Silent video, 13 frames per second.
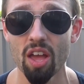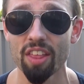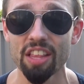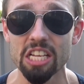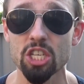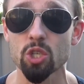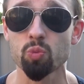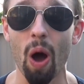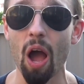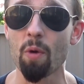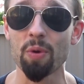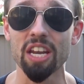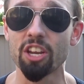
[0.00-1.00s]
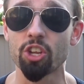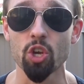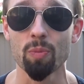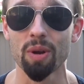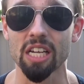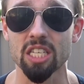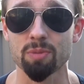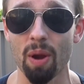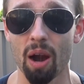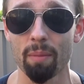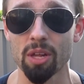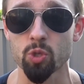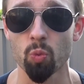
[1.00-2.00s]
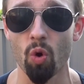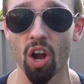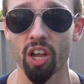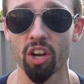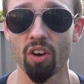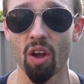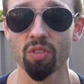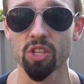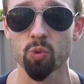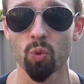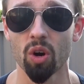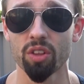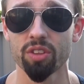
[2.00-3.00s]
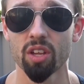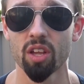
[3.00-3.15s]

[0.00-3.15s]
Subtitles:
And this is why we need human experiments walking around this world.